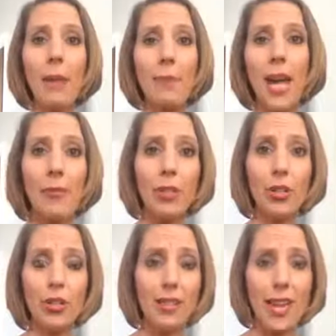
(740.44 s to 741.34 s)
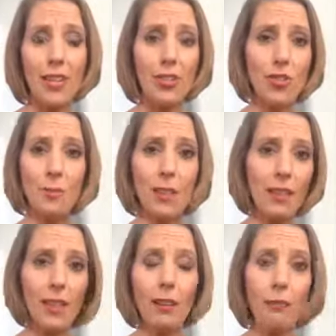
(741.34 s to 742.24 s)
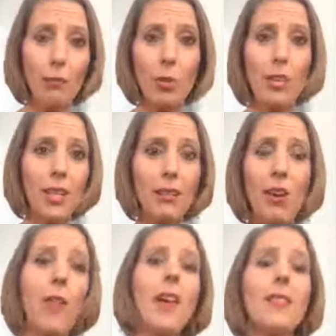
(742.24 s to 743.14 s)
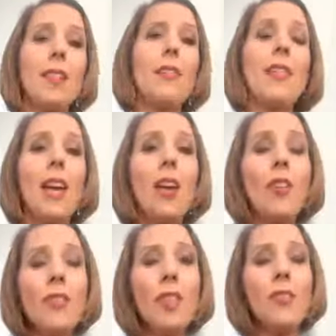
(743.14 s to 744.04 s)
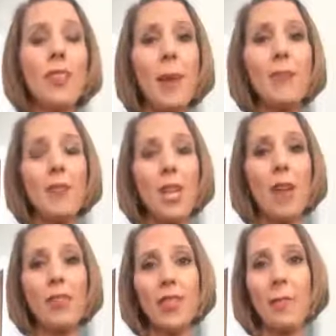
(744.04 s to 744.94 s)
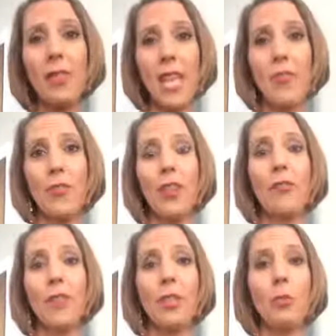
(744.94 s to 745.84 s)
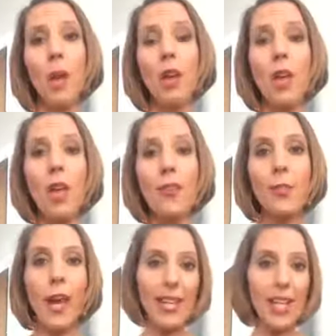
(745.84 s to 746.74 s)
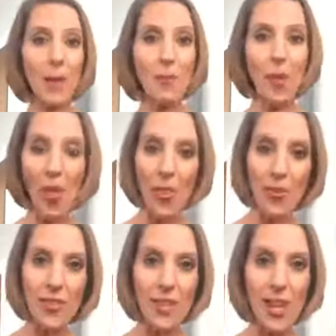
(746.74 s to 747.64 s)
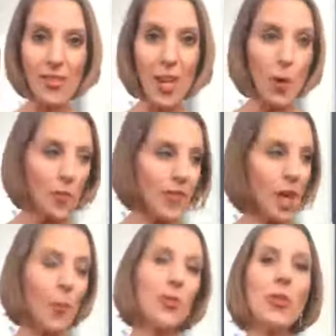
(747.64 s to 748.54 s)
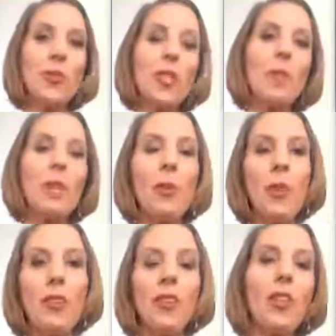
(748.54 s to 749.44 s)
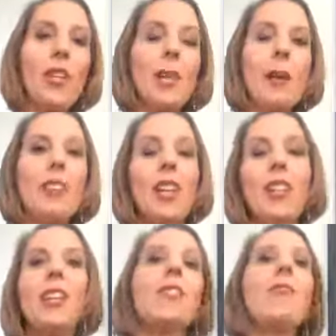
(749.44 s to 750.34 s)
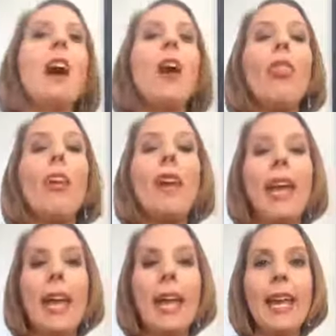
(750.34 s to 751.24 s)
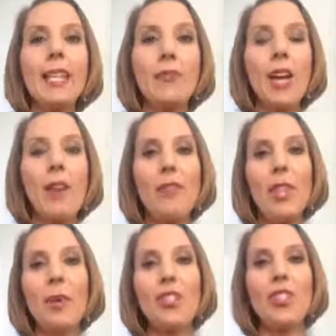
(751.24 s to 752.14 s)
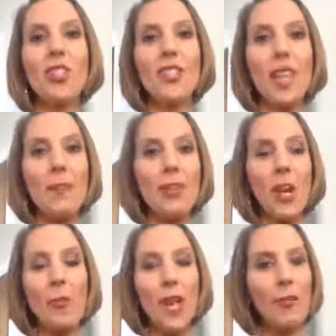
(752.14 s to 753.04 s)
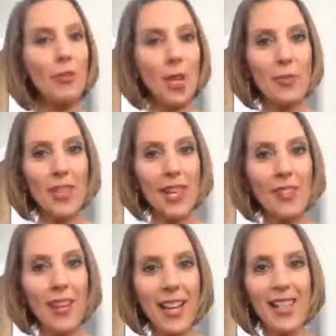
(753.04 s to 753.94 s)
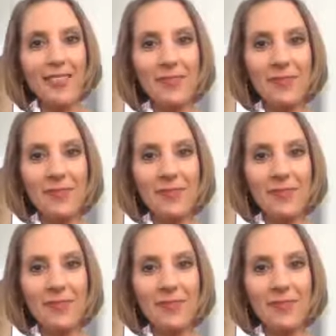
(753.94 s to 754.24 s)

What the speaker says: be having a good day. You shouldn't be like moody and all that stuff. And that all stuff stems if you have a stomach ache, you're not feeling well. So I can help you with all those things. I hope this helped you a little bit with learning about digestive health. And if you have any questions, just let me know. Have a great weekend, you guys.